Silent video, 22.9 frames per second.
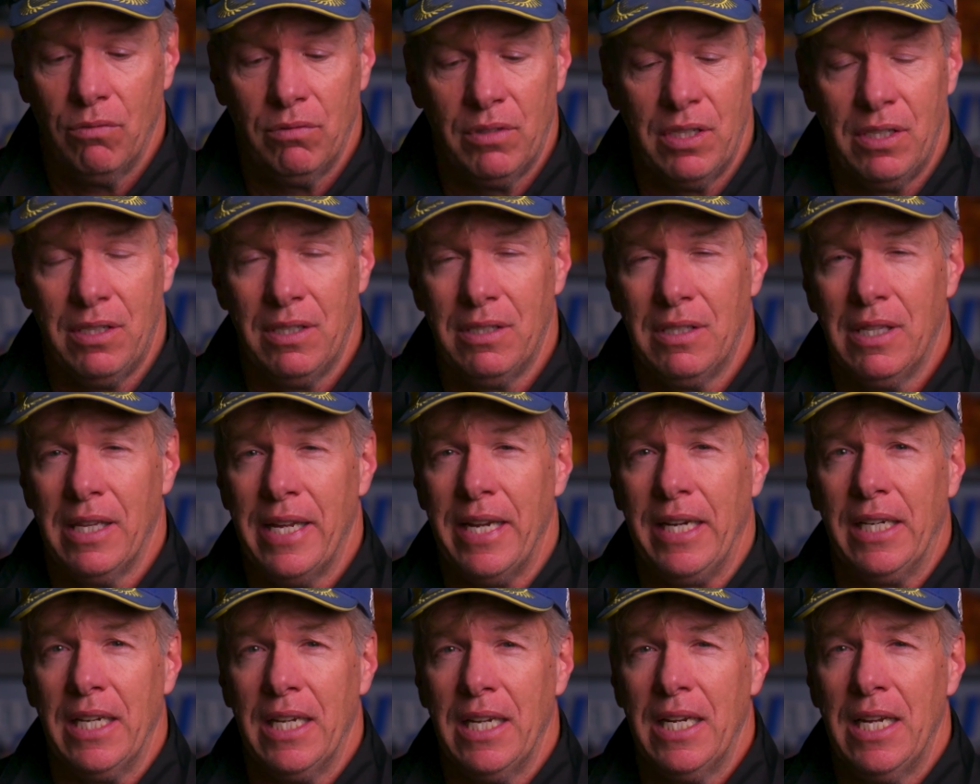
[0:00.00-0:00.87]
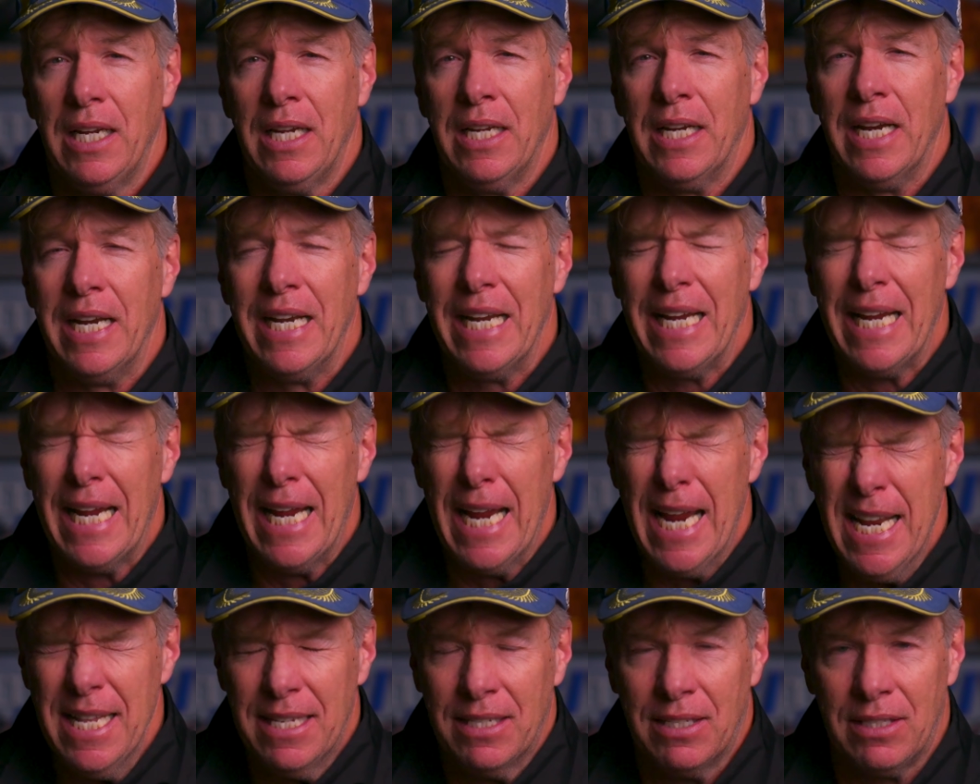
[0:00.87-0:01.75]
This is like in an
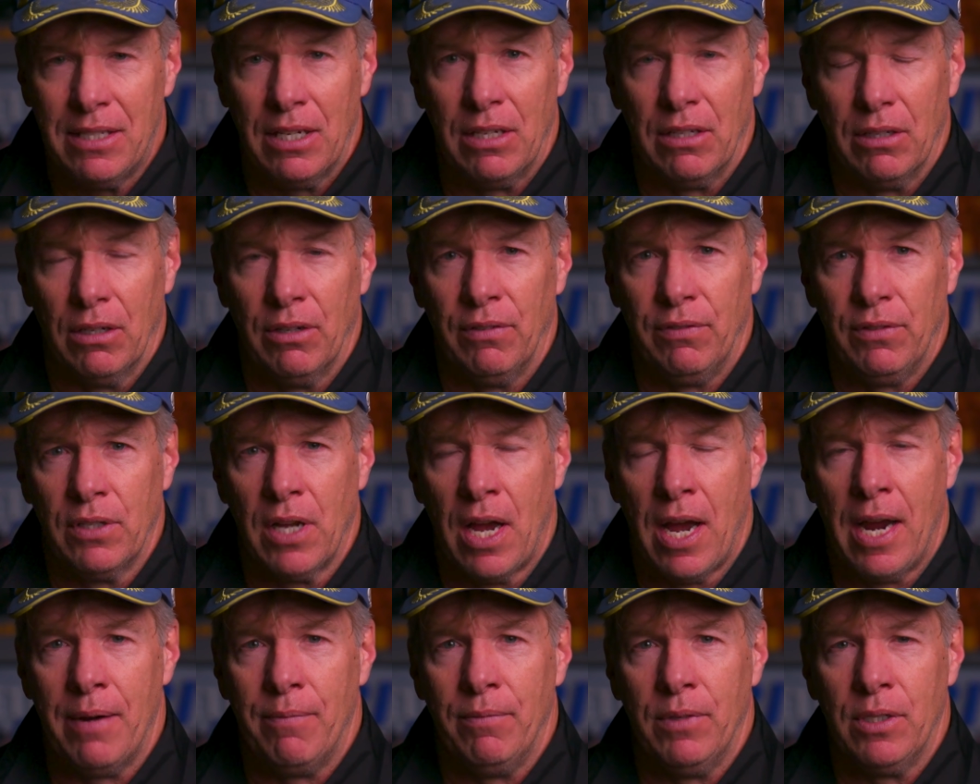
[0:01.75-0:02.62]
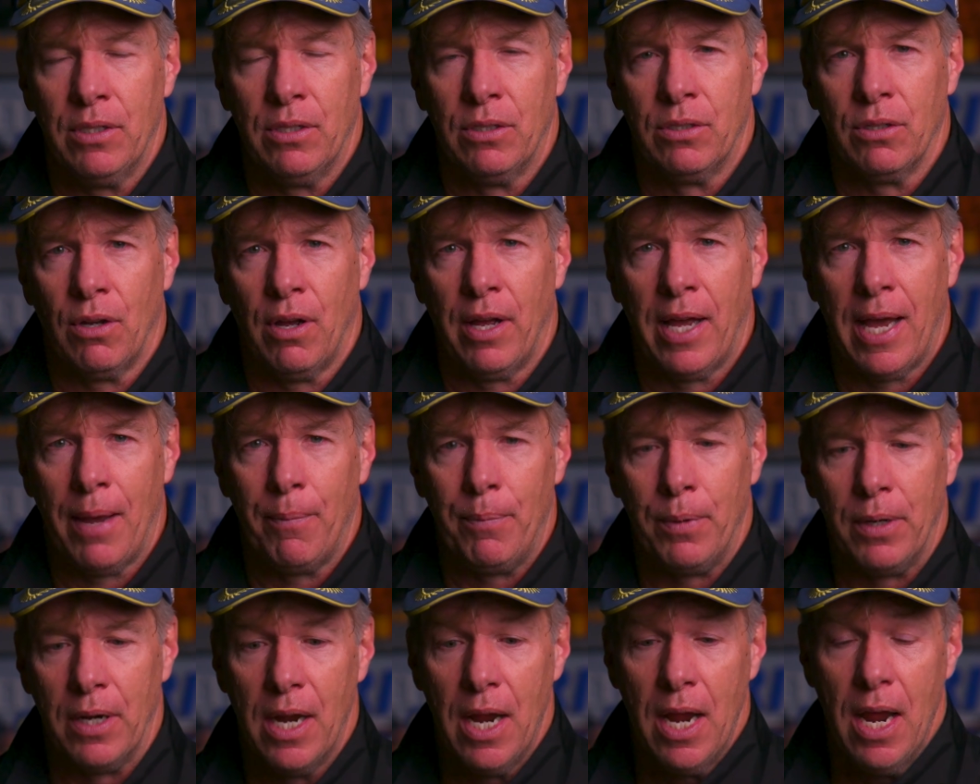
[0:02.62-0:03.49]
instant of time, this is all
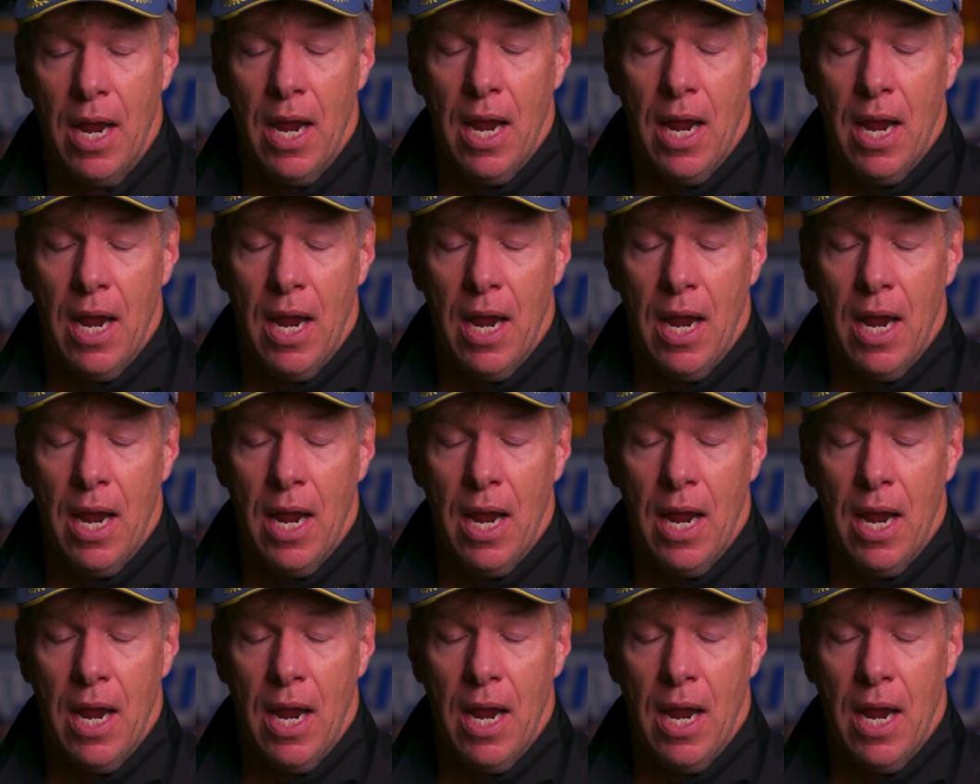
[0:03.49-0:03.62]
happening.